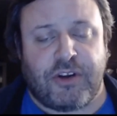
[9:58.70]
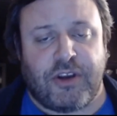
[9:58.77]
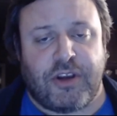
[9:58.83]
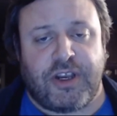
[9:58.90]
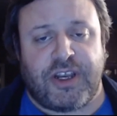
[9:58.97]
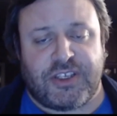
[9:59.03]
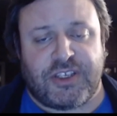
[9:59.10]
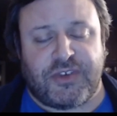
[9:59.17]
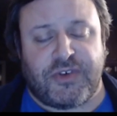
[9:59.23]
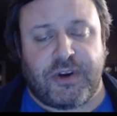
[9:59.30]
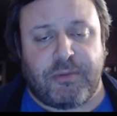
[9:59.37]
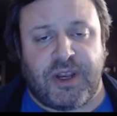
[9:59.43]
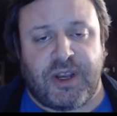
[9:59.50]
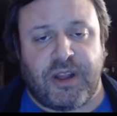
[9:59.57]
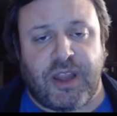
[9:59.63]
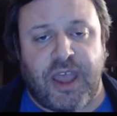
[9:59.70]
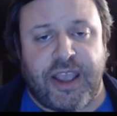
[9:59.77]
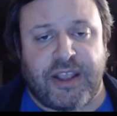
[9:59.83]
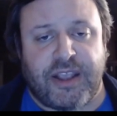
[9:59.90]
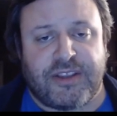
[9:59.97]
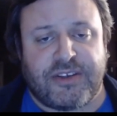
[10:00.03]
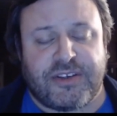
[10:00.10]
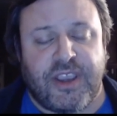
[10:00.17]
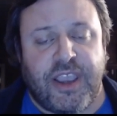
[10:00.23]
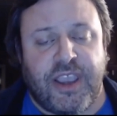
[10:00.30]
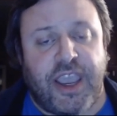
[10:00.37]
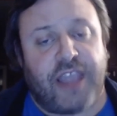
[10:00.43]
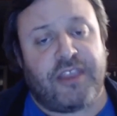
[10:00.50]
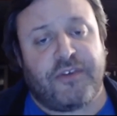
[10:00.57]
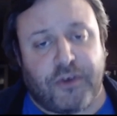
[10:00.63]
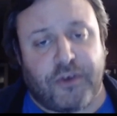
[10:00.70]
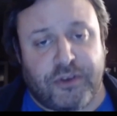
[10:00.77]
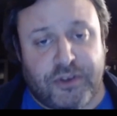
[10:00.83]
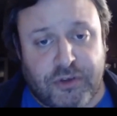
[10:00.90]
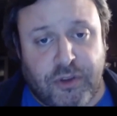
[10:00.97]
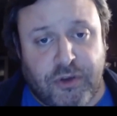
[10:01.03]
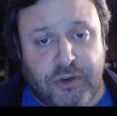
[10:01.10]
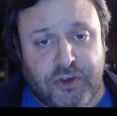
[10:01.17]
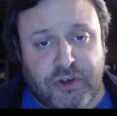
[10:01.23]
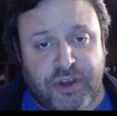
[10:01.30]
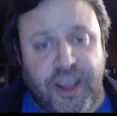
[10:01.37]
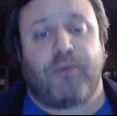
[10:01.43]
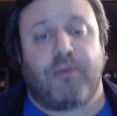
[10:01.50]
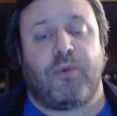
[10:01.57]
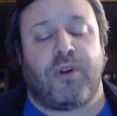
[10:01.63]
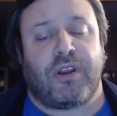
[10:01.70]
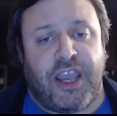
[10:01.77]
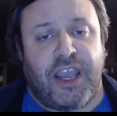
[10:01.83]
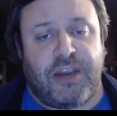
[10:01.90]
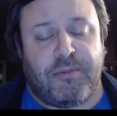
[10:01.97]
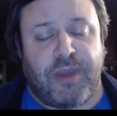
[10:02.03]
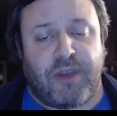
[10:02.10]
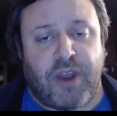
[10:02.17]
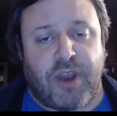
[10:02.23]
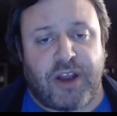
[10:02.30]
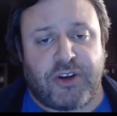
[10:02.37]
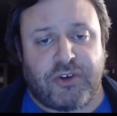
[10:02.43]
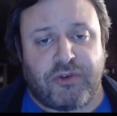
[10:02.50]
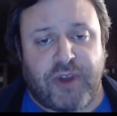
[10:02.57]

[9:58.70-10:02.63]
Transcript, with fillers: Goode and his Sphere Being Alliance and the Full Disclosure Network, headed by Roger